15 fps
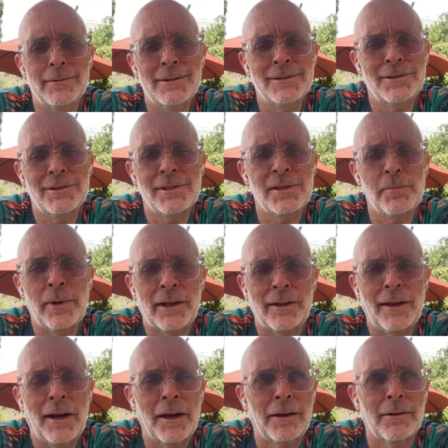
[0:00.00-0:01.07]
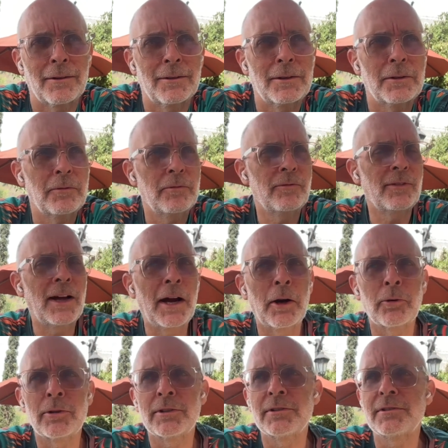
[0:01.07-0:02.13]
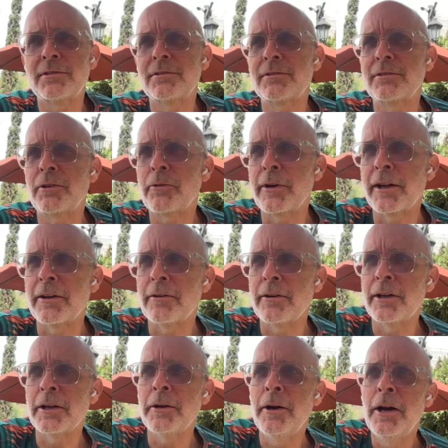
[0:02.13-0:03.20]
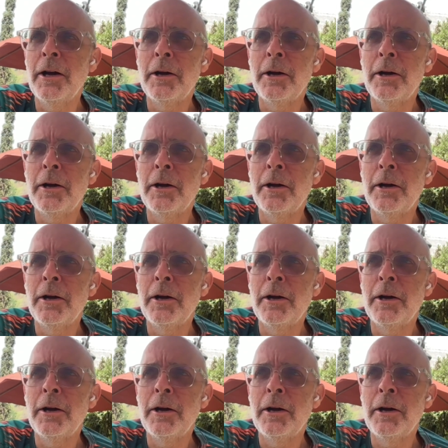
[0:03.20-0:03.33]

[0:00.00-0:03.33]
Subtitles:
It's just spectacular. Flowers, greenery.